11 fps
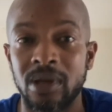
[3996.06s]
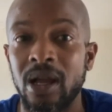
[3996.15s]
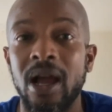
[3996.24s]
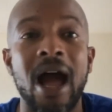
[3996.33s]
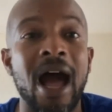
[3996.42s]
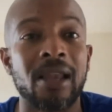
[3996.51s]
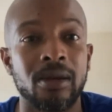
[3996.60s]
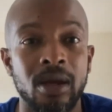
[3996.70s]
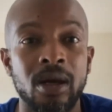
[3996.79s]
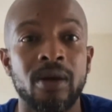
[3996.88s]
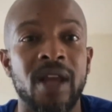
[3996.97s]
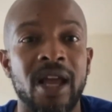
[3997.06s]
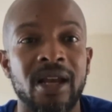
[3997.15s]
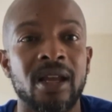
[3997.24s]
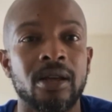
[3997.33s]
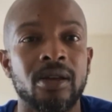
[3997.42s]
I love that
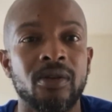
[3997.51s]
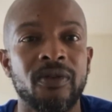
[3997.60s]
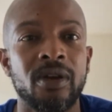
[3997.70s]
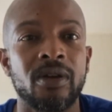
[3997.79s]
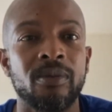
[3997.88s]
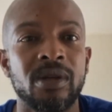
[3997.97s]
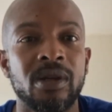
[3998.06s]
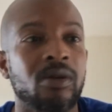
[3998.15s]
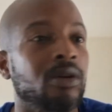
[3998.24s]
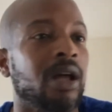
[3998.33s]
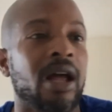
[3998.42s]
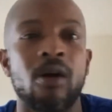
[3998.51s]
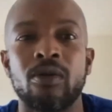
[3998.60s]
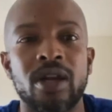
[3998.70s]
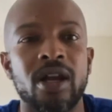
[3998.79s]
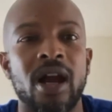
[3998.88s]
nigga. You feel me? I
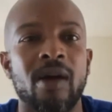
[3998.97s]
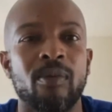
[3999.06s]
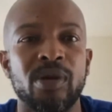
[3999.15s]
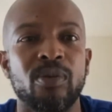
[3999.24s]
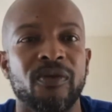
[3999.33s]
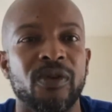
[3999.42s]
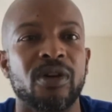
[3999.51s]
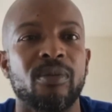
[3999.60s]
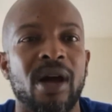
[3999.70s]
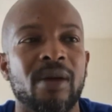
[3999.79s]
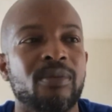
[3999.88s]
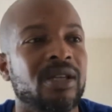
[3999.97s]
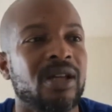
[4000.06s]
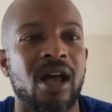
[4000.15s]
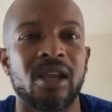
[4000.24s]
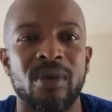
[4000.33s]
don't care how people feel about me
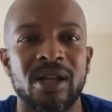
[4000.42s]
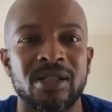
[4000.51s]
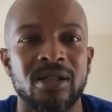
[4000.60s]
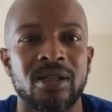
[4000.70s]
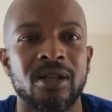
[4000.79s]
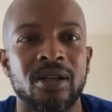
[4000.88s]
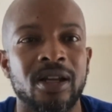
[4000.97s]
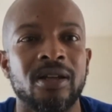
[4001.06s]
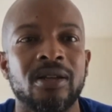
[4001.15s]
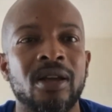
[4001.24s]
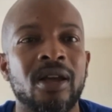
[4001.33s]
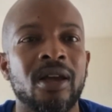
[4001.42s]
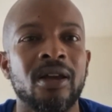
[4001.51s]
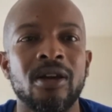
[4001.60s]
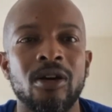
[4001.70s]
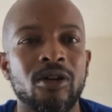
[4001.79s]
calling my son a nigga
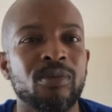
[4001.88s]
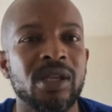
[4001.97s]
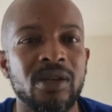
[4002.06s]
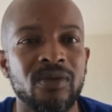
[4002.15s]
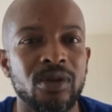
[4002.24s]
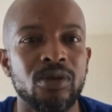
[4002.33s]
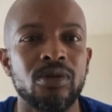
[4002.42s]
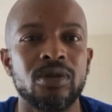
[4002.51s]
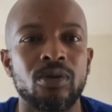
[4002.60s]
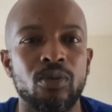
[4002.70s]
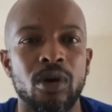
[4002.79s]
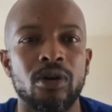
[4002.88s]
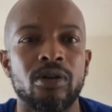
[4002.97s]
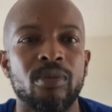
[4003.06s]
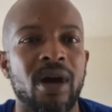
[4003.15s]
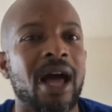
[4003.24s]
or me even using the
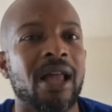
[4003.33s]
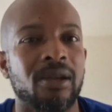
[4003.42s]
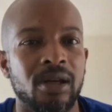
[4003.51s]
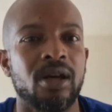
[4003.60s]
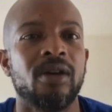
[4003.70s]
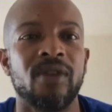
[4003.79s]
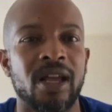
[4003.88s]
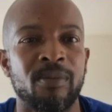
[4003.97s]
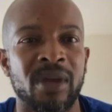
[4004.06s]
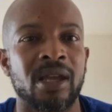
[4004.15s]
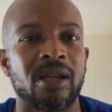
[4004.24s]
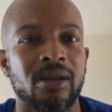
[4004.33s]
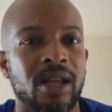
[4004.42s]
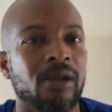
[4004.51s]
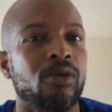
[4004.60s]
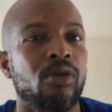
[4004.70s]
word, but I love that man,
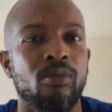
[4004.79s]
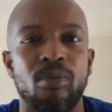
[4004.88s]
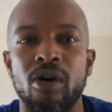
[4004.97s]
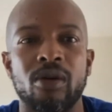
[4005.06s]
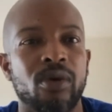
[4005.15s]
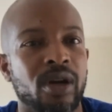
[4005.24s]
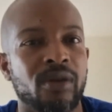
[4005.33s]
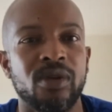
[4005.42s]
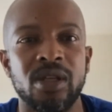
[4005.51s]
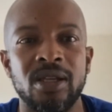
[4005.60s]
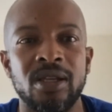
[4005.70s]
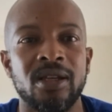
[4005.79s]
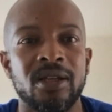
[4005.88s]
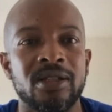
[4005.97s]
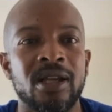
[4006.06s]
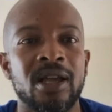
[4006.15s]
that little boy, whatever he is.